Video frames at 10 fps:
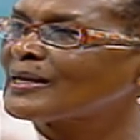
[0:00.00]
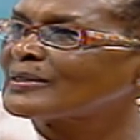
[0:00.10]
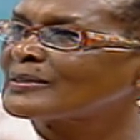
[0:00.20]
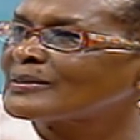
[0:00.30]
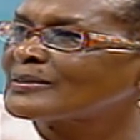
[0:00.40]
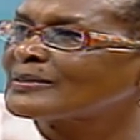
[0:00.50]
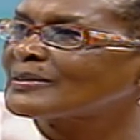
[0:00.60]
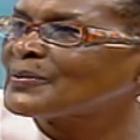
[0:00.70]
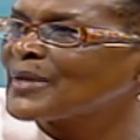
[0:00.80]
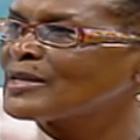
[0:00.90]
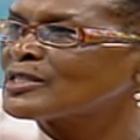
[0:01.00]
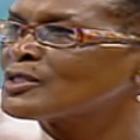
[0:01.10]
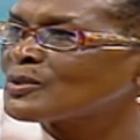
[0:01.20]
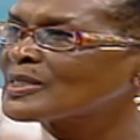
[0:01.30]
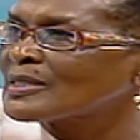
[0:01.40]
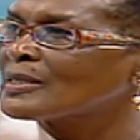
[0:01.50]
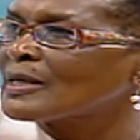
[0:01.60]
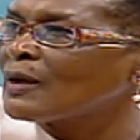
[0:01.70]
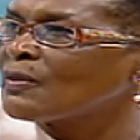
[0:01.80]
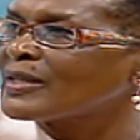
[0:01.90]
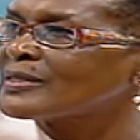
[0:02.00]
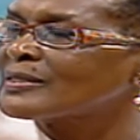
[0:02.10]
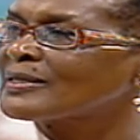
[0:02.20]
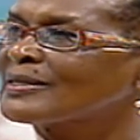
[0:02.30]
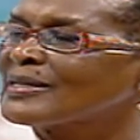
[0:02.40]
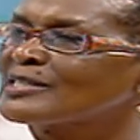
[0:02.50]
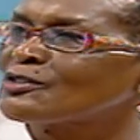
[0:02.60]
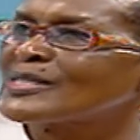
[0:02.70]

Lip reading: And we are yet to see how that is not